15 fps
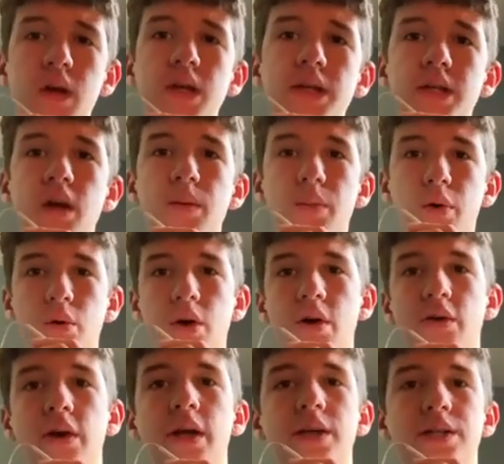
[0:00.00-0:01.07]

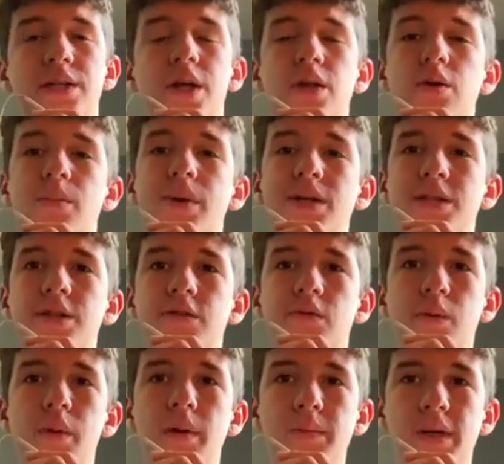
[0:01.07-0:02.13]
Temporary is another message
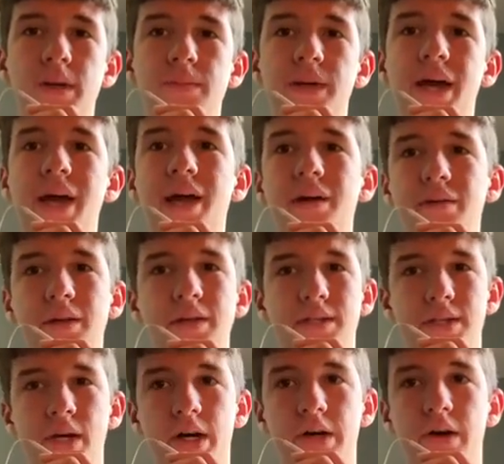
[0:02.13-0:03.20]
from Eminem to Hallie, his
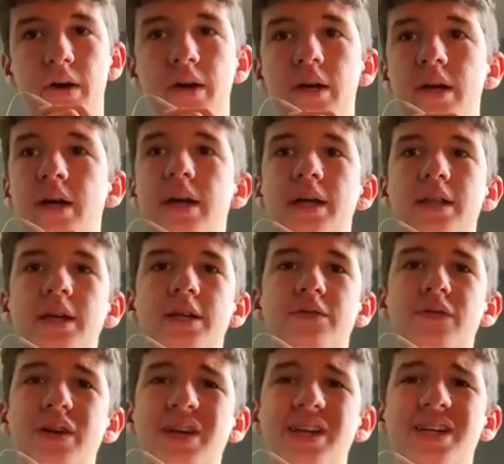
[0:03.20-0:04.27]
daughter, and I think it's
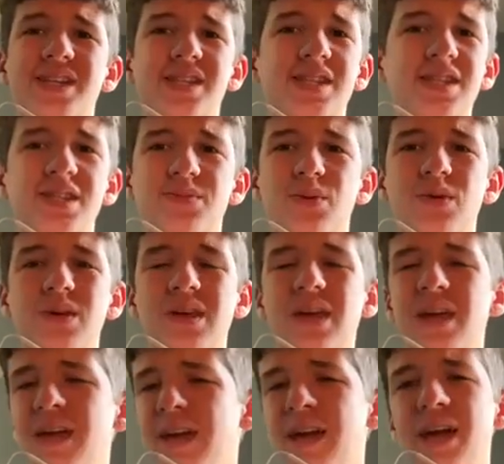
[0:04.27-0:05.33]
funny because at this point
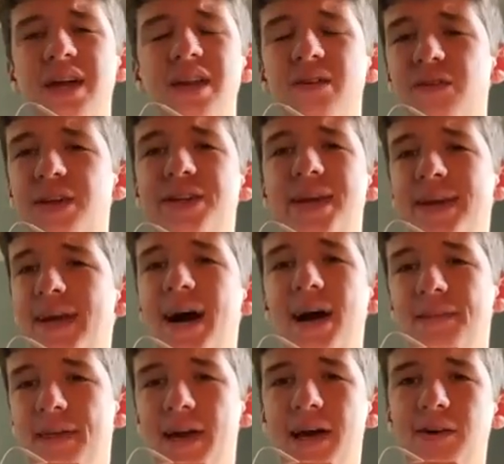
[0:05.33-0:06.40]
he can't even deny
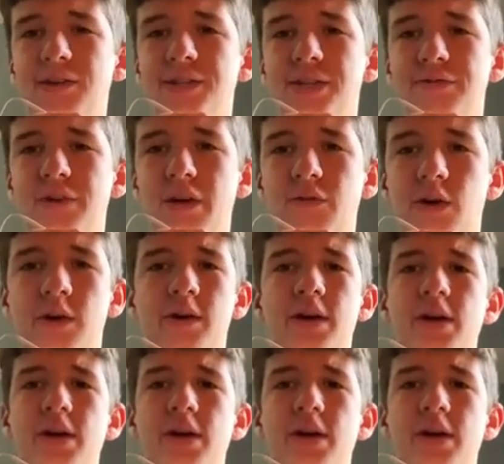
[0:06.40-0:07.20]
that Hallie's his favorite.